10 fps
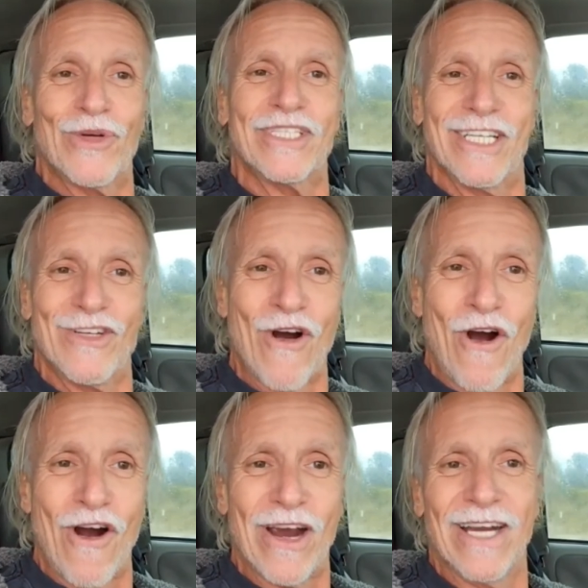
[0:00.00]
what's in your
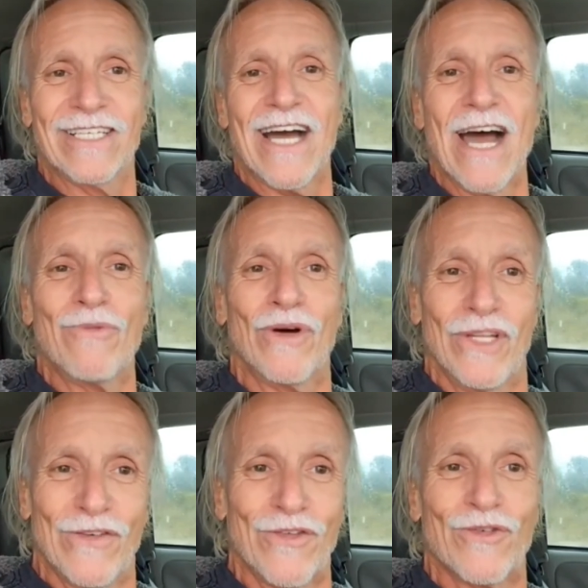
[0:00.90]
heart, and God will
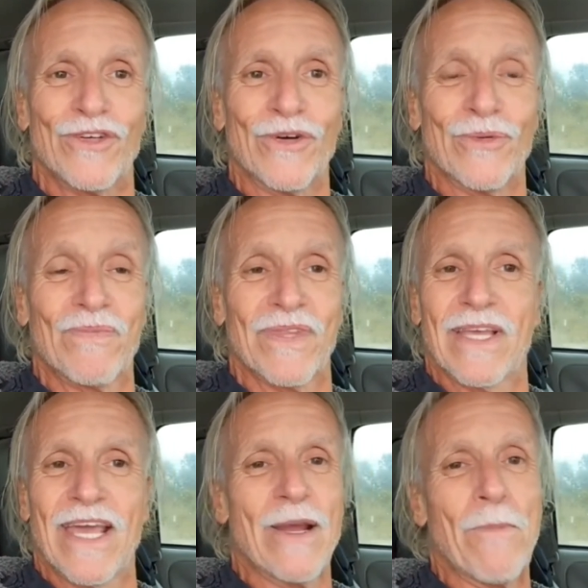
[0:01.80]
live through you
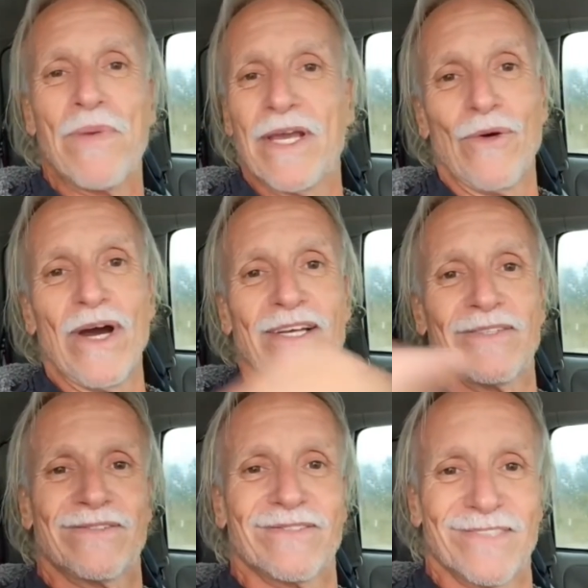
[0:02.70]
in a big way.
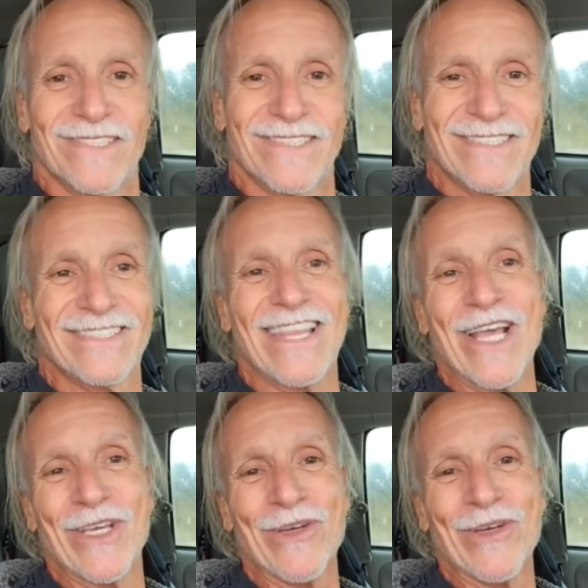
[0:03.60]
Thank